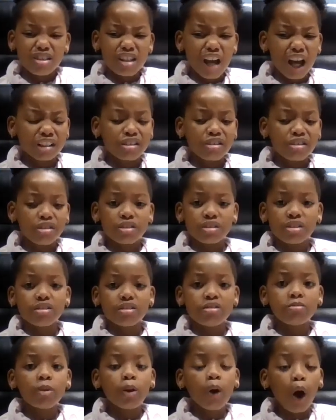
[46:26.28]
that could
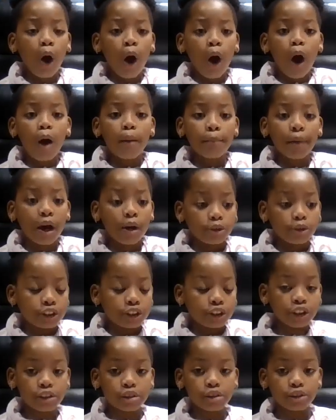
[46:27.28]
harm our
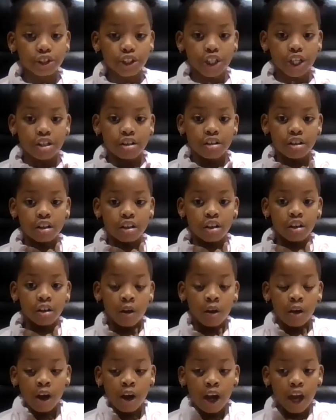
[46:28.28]
children,
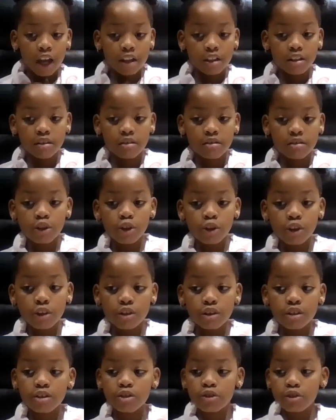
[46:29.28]
and you
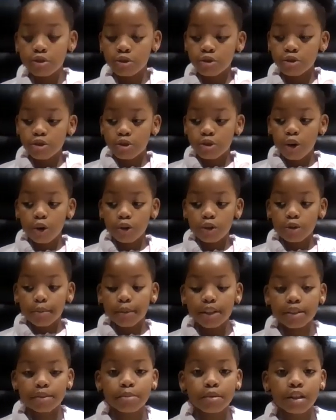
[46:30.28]

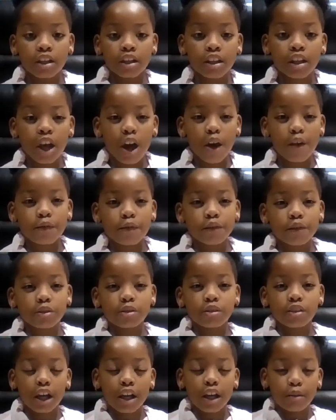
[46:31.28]
must be
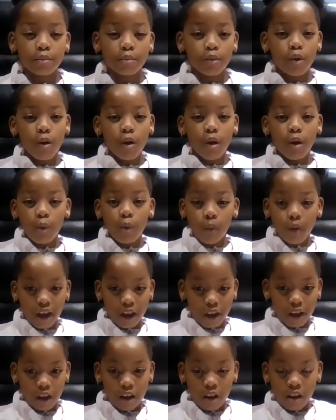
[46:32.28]
careful and more
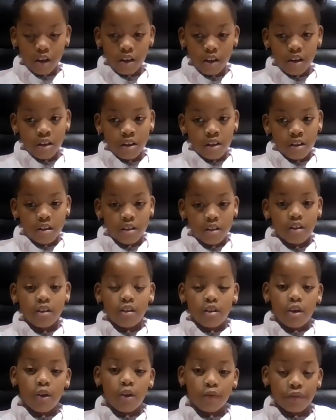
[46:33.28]
aware
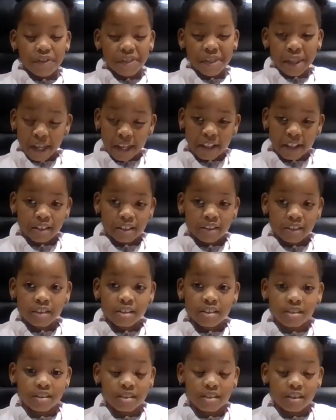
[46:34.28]
of
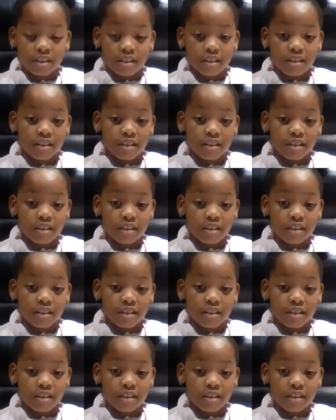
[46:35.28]
things.